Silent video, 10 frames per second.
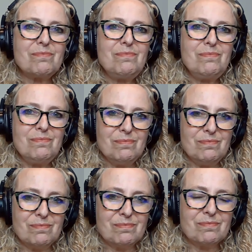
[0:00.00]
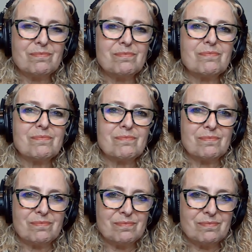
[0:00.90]

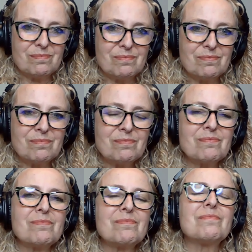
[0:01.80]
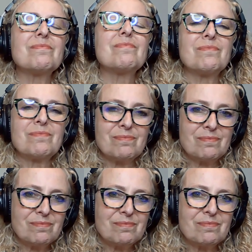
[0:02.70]

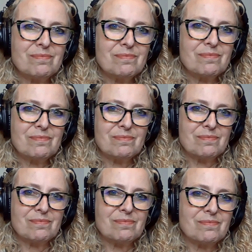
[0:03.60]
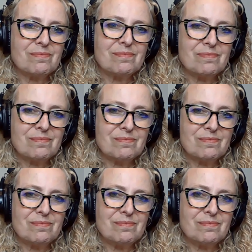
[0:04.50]

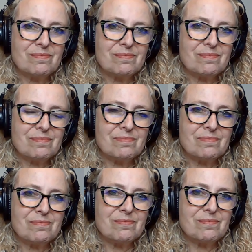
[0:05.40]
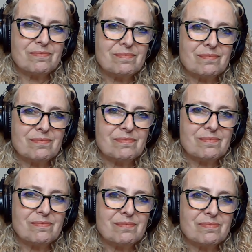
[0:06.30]

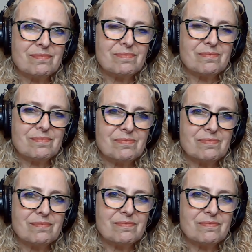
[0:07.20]
(not speaking)